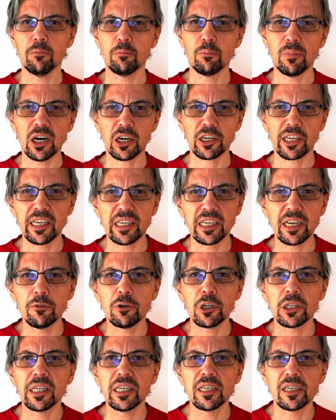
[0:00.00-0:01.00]
marking
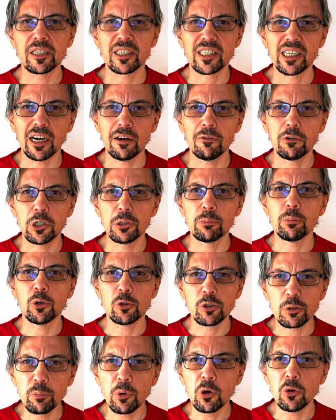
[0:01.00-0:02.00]
everything as covered
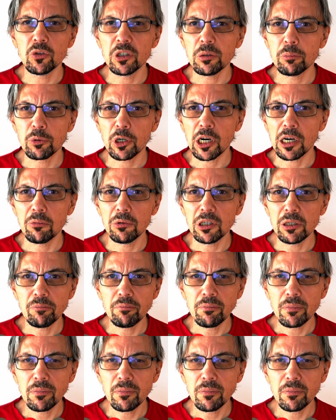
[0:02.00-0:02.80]
postpone the problem?